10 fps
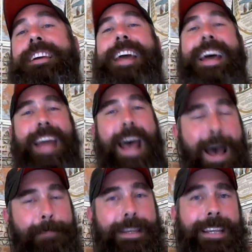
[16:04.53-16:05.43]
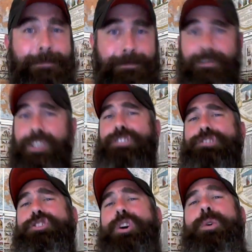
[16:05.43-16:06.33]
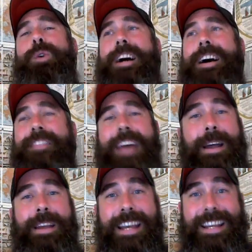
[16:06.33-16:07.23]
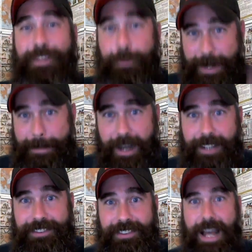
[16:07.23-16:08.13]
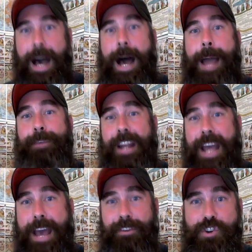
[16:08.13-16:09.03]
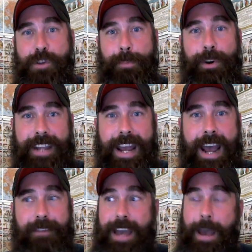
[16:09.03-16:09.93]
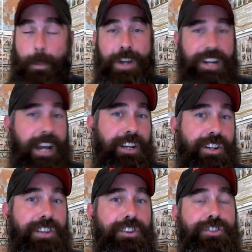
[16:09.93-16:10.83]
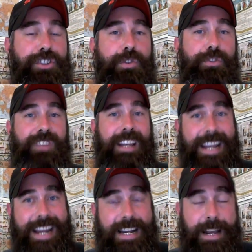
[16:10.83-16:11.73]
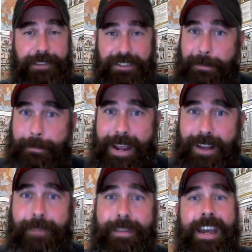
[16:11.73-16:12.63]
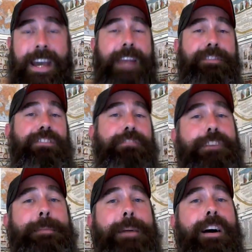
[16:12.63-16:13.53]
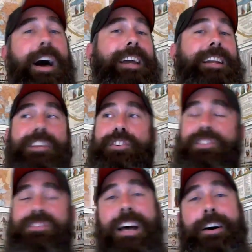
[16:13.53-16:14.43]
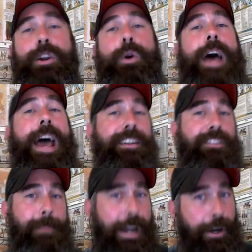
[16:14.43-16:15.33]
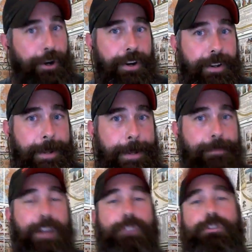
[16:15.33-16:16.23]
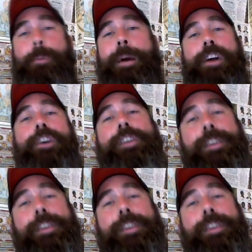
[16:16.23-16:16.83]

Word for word: and happy so that in three months, I'm going to have a newborn calf, at which I can either choose to eat if it's a male, and if it's a female, I can either sell it or add it to my herd and grow my herd.